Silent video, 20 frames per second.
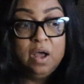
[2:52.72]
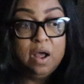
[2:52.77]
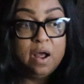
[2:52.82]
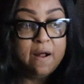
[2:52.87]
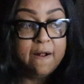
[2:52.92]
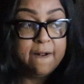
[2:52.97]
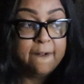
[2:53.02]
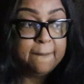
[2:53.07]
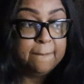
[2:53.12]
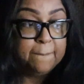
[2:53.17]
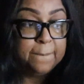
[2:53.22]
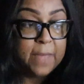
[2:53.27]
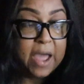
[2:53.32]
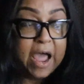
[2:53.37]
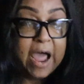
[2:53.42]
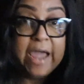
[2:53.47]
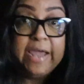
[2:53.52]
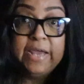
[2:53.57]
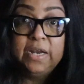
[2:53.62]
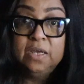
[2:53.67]

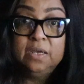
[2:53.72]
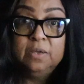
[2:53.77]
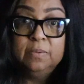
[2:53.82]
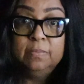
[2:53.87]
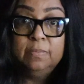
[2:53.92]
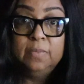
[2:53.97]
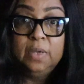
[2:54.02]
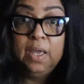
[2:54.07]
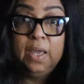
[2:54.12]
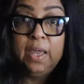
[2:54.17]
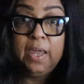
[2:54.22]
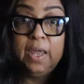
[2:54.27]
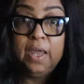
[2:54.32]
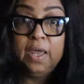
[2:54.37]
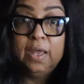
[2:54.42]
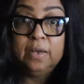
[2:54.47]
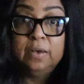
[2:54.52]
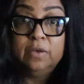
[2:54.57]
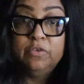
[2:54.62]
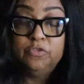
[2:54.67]
item.
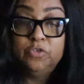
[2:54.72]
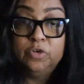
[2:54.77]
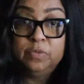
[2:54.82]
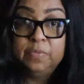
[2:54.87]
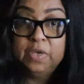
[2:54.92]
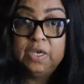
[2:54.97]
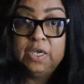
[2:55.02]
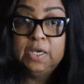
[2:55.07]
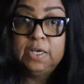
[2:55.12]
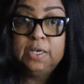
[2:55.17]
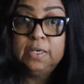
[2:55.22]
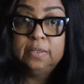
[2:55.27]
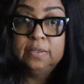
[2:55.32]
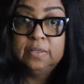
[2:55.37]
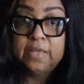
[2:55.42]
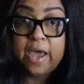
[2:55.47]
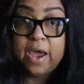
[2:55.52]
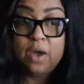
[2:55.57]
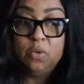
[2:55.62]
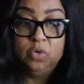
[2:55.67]
And for me,
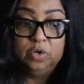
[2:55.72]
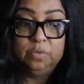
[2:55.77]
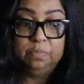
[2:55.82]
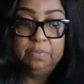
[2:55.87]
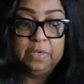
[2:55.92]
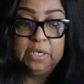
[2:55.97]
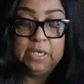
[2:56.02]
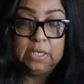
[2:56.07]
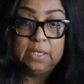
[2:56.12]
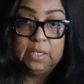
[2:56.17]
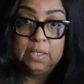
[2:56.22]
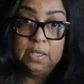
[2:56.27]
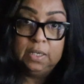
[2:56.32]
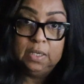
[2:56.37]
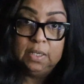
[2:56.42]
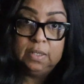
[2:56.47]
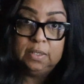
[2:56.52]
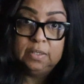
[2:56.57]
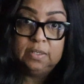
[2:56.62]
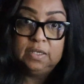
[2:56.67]
that would be
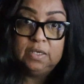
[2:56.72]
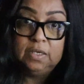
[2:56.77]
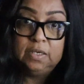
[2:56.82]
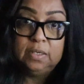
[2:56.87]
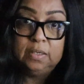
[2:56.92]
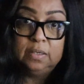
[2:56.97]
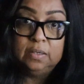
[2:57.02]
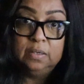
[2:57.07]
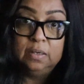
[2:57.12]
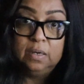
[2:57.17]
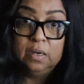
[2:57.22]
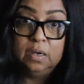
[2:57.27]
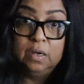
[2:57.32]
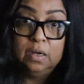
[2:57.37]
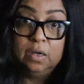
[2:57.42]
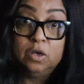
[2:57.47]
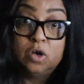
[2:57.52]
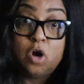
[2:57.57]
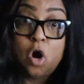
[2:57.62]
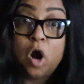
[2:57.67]
the
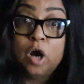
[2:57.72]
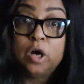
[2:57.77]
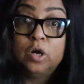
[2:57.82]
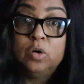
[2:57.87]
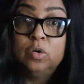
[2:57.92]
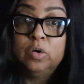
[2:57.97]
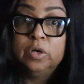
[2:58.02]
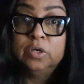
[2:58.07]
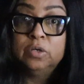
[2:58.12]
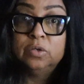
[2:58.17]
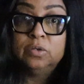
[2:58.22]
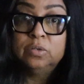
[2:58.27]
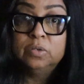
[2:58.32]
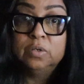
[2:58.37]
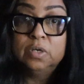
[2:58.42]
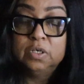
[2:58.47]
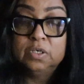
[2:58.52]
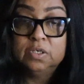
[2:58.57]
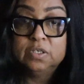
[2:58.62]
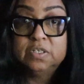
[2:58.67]

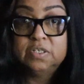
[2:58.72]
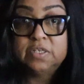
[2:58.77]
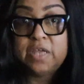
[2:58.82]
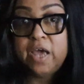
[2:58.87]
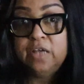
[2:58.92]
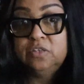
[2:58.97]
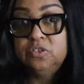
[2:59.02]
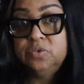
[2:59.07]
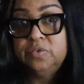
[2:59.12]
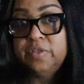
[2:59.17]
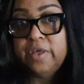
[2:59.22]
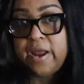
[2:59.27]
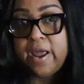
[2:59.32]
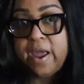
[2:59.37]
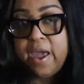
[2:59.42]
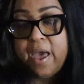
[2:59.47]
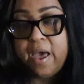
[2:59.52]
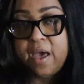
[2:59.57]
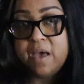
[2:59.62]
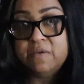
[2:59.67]
gargoyle statue that I
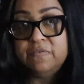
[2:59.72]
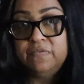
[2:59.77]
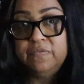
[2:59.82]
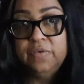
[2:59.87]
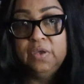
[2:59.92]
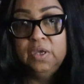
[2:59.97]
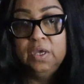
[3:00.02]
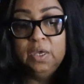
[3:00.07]
have.